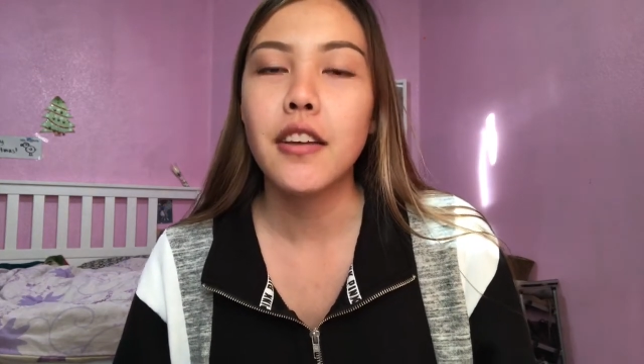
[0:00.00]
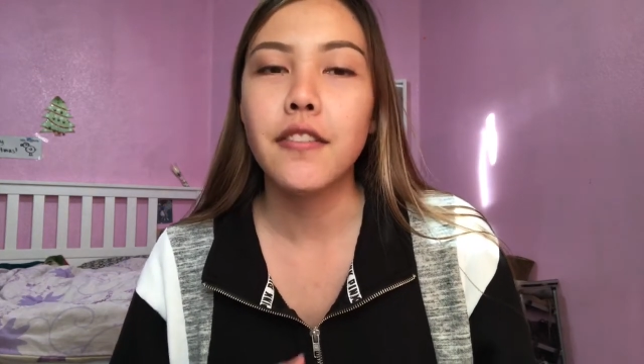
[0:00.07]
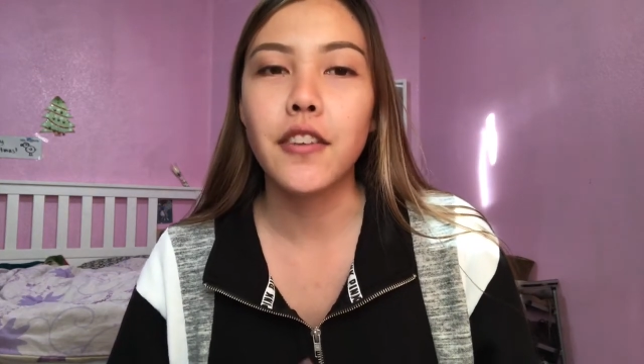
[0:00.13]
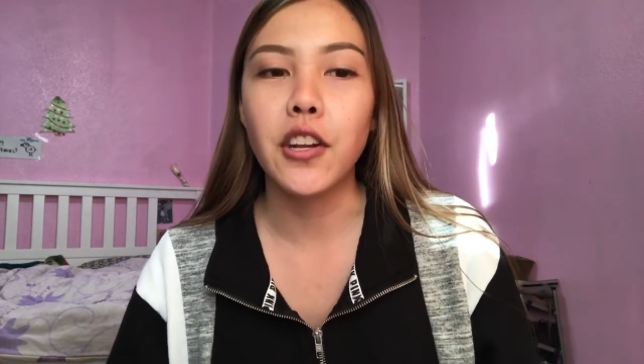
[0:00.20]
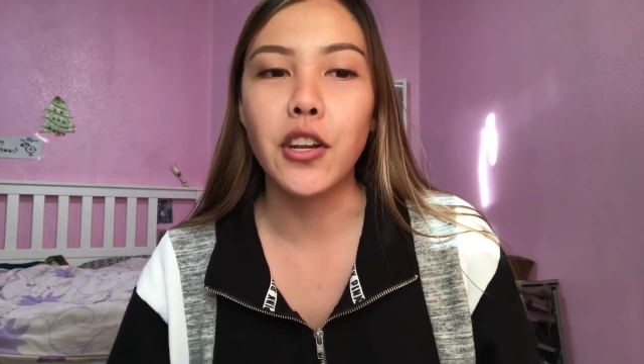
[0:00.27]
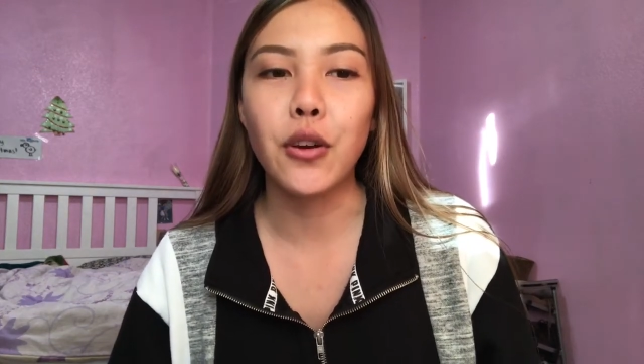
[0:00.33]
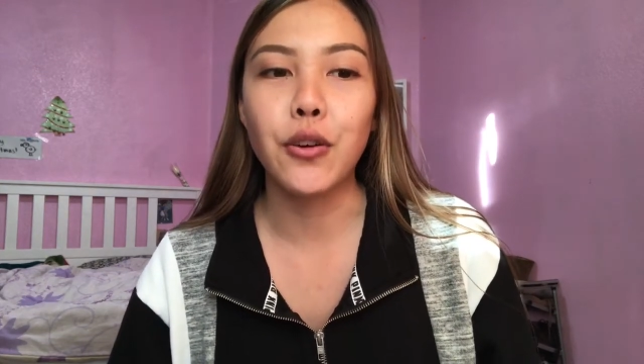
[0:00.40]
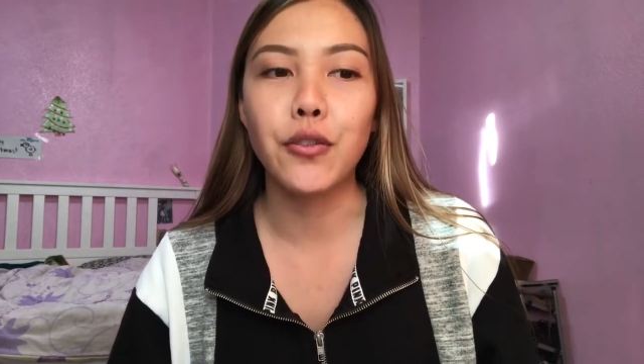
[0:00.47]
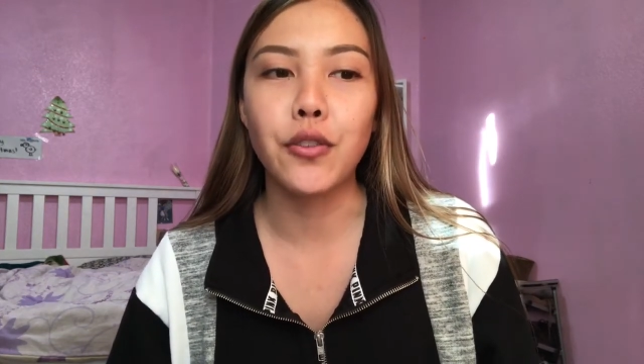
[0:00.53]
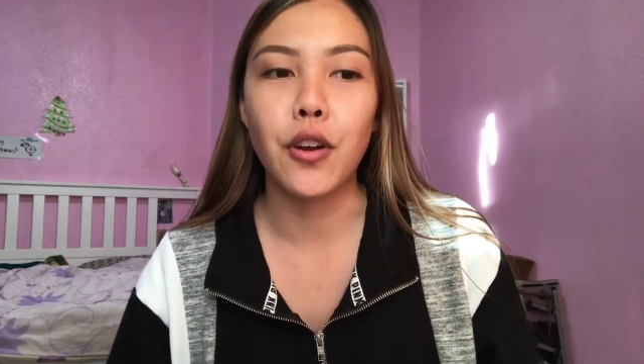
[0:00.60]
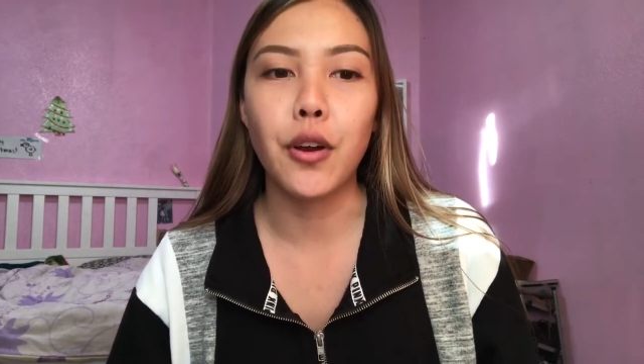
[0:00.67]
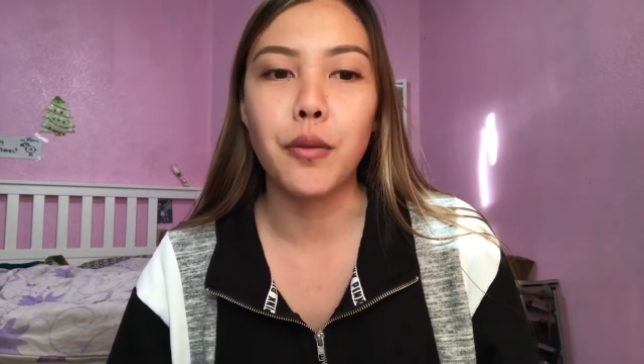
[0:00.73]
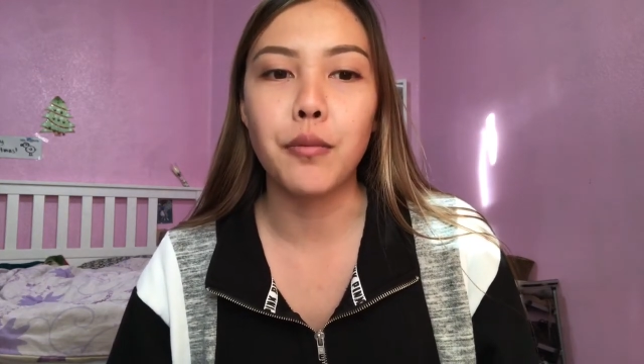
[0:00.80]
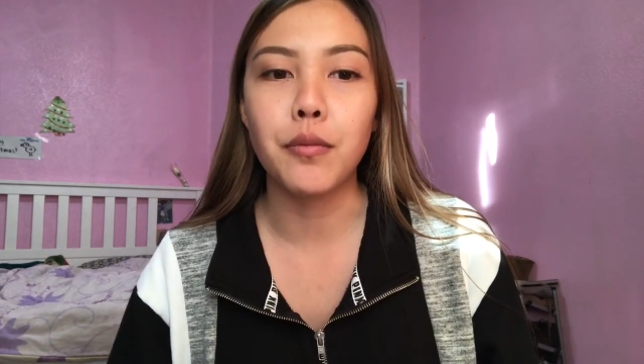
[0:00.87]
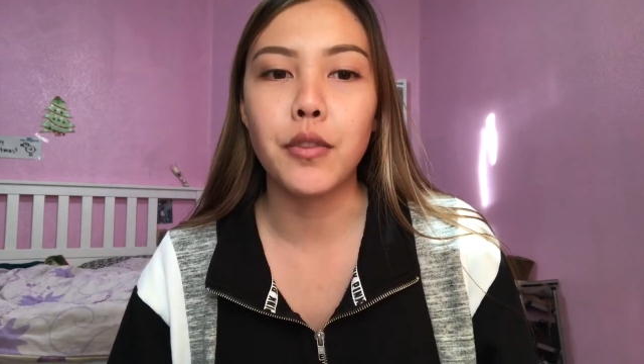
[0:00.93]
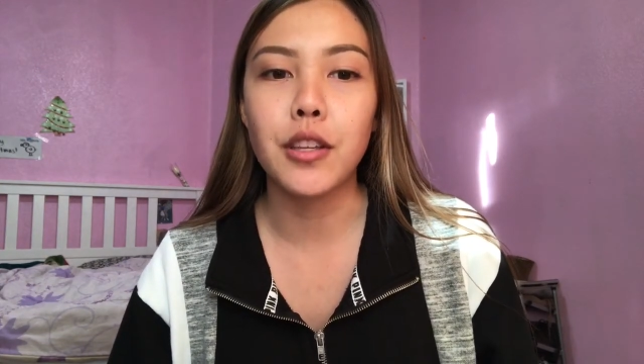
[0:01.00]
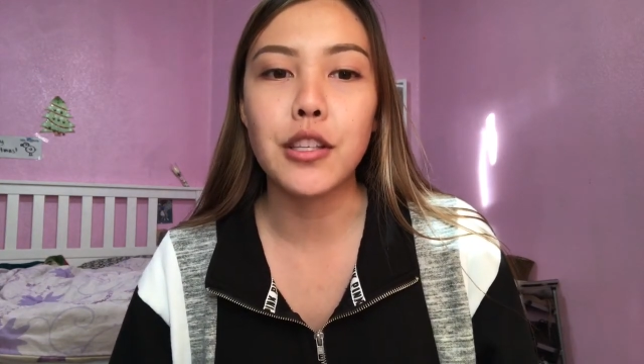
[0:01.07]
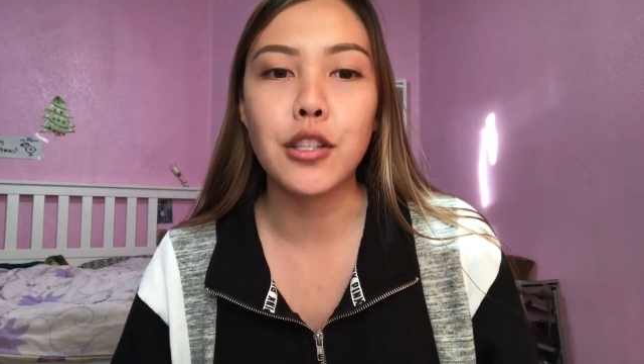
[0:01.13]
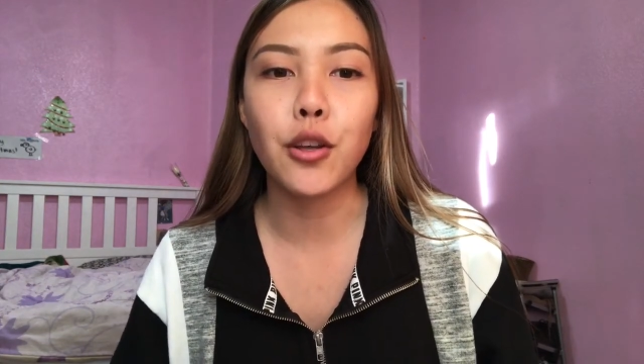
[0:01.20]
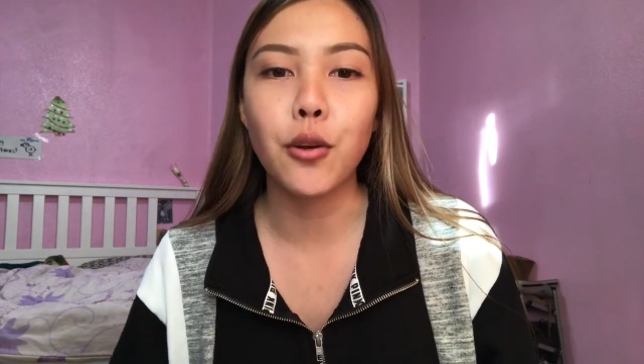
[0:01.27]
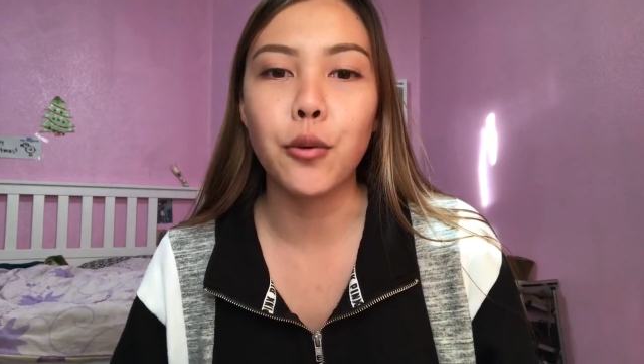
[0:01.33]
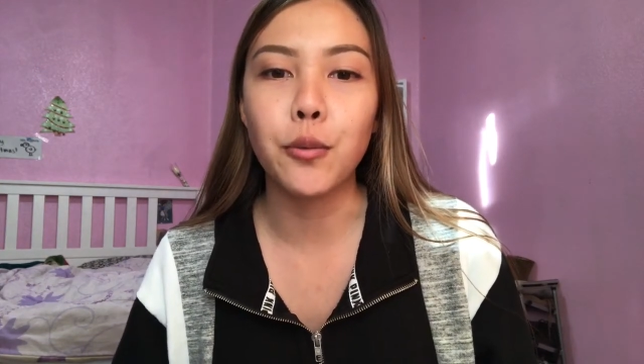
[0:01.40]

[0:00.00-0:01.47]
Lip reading: video from this whole